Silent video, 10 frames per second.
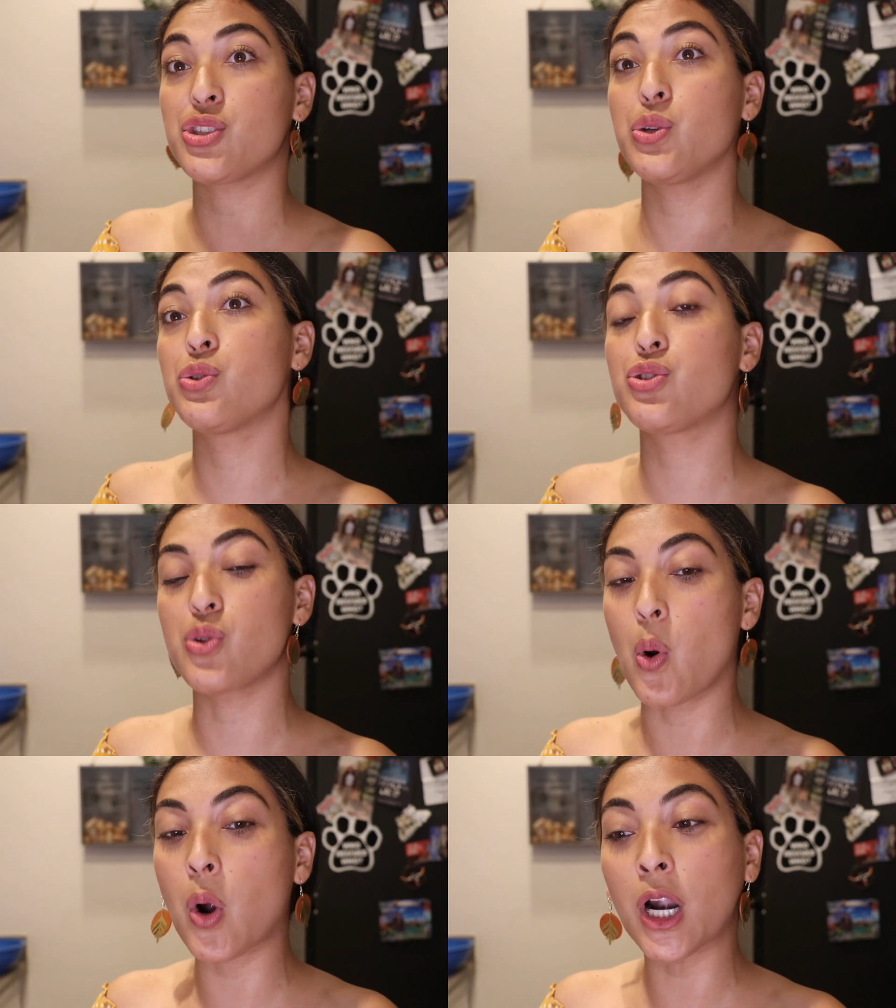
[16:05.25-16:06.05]
to
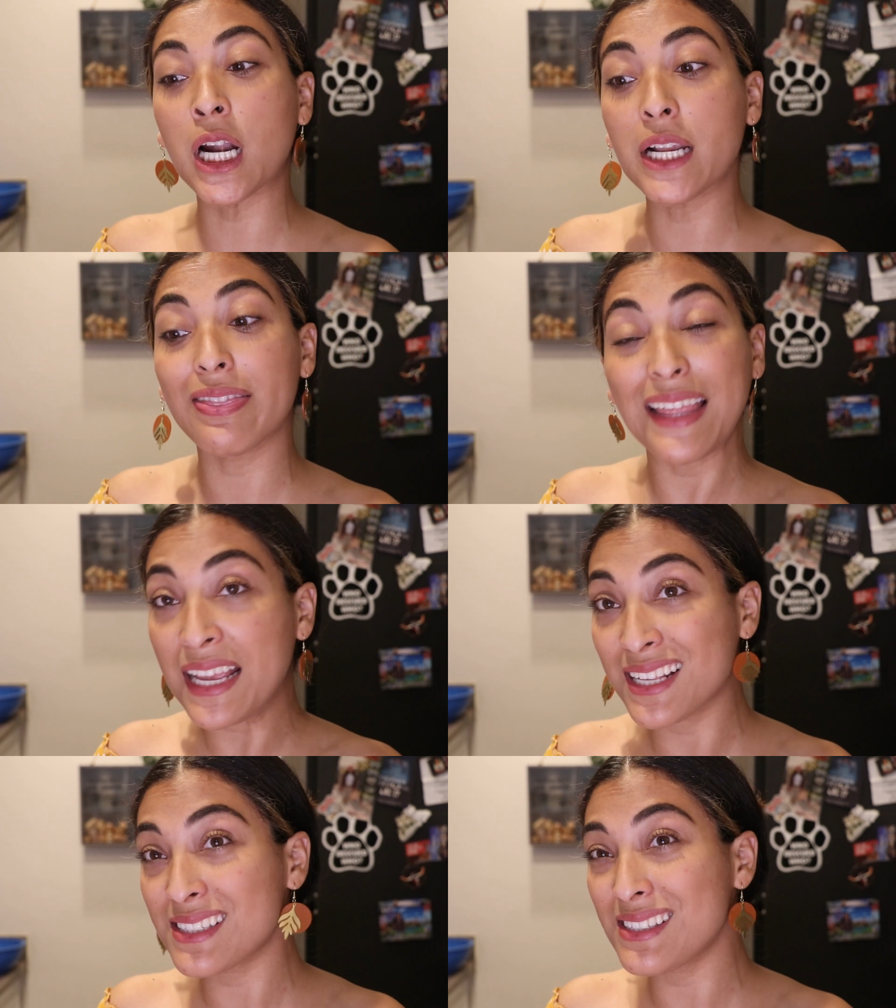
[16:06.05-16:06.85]
store
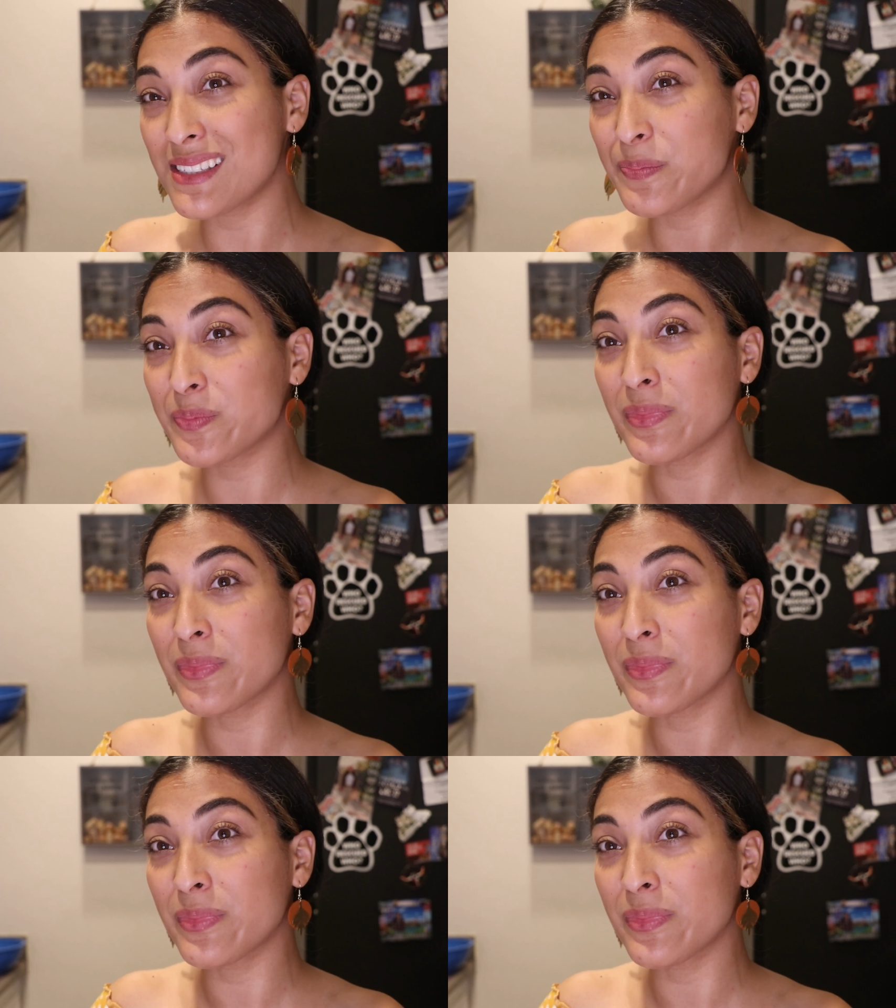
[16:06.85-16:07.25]
things.